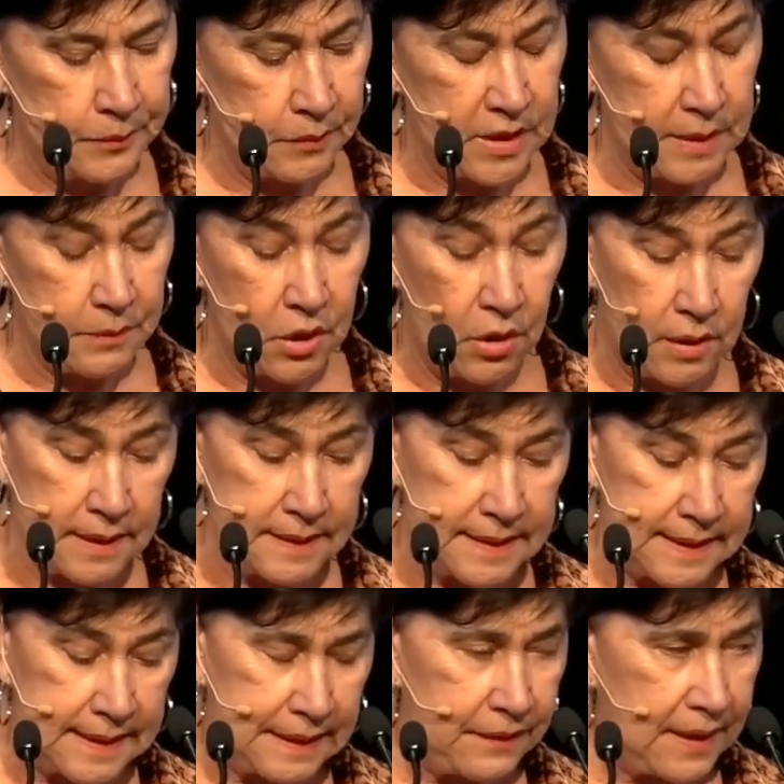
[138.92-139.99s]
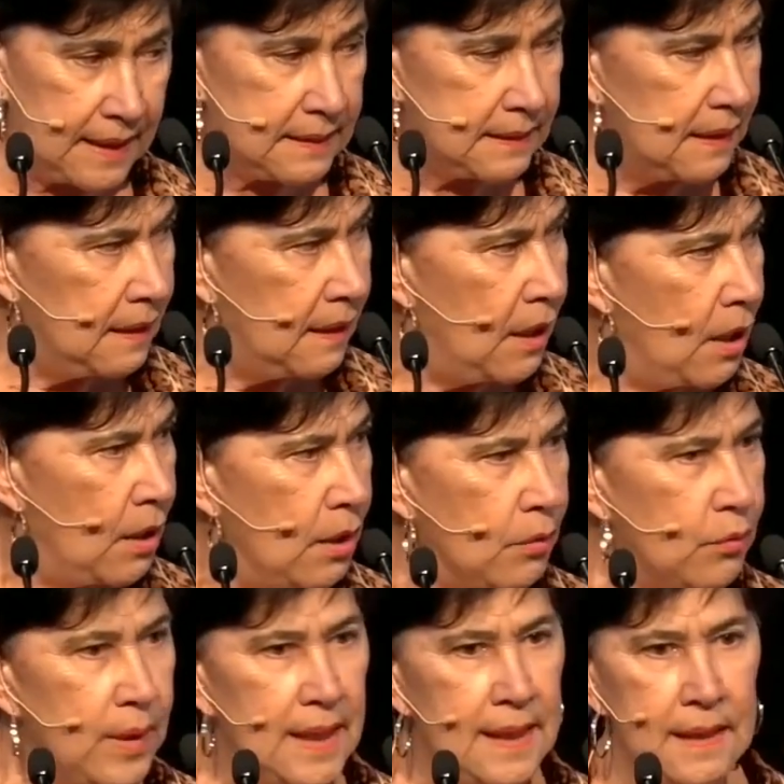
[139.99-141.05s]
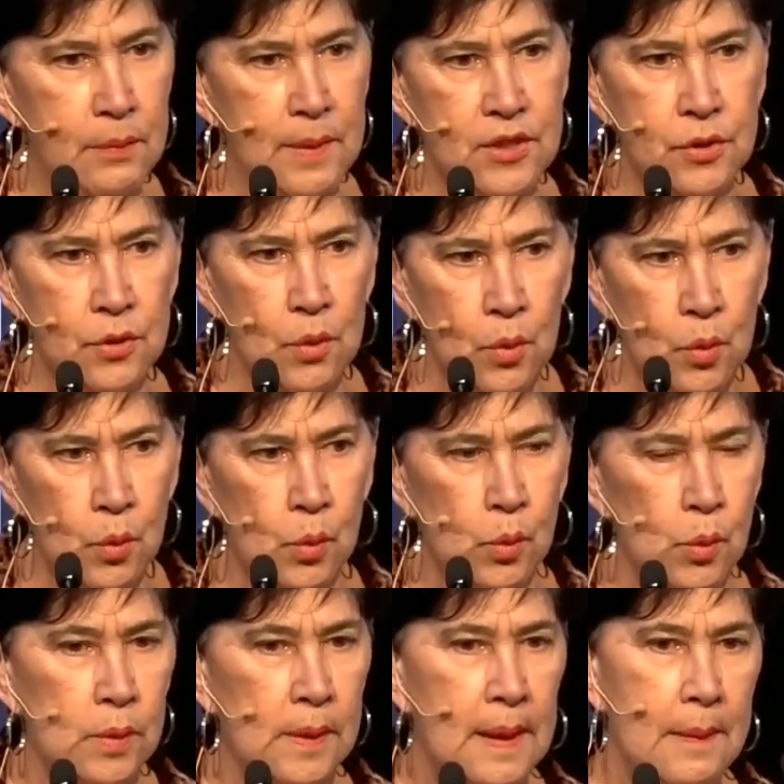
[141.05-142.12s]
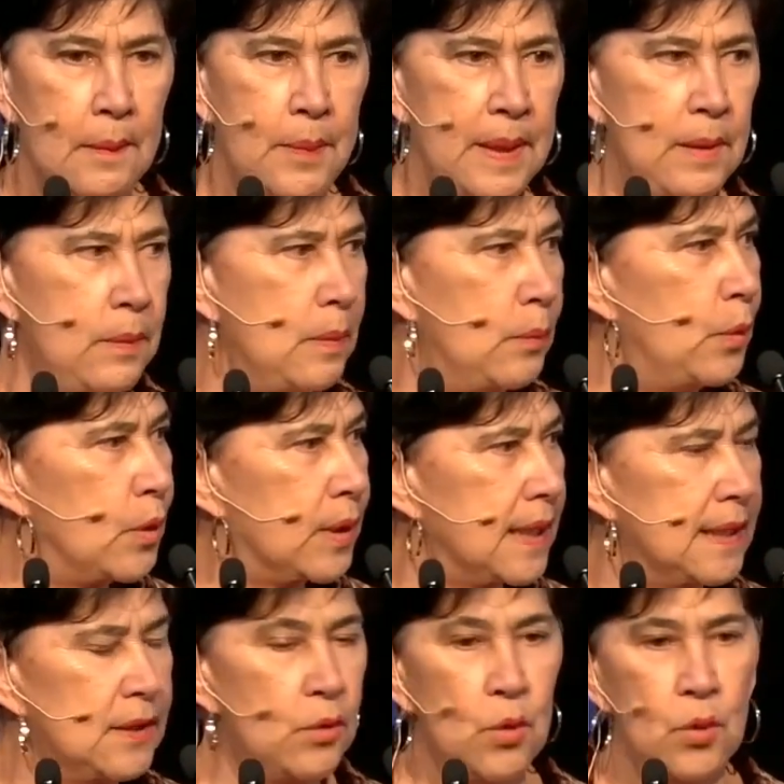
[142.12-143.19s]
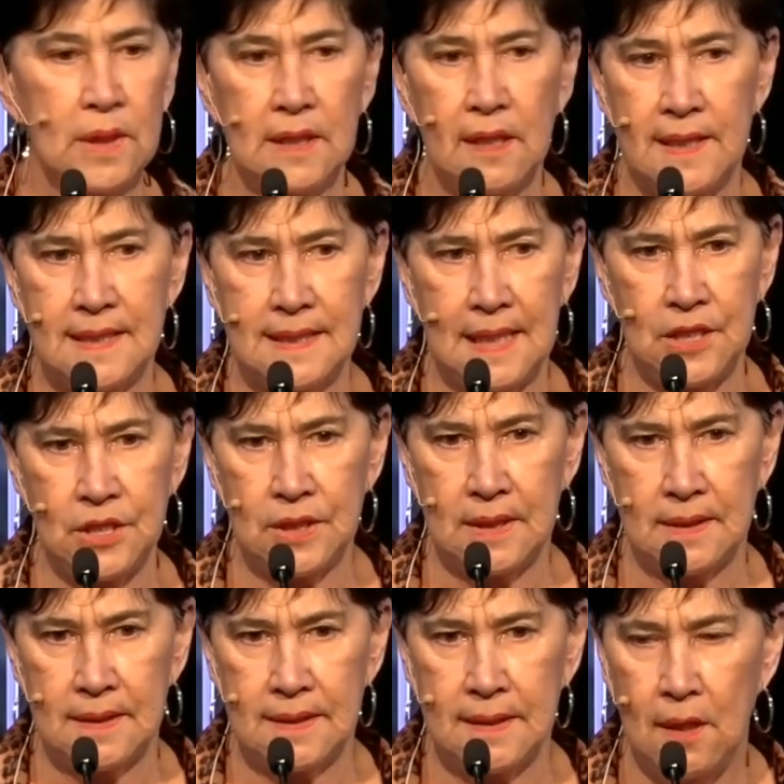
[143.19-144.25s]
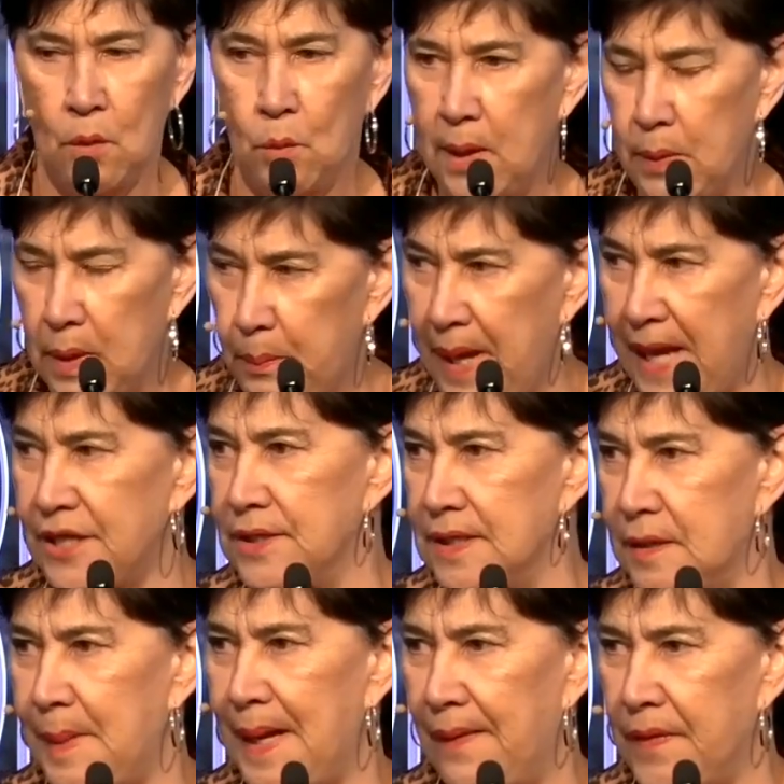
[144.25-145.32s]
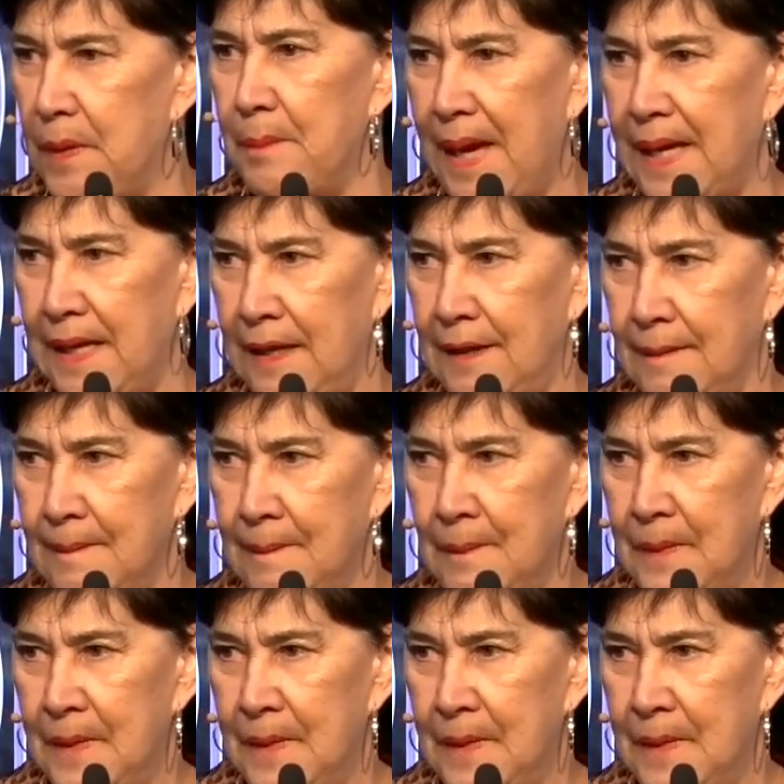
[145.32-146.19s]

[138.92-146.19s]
Jim Collins said that really we should all be working in organisations where we're passionate about the mahi.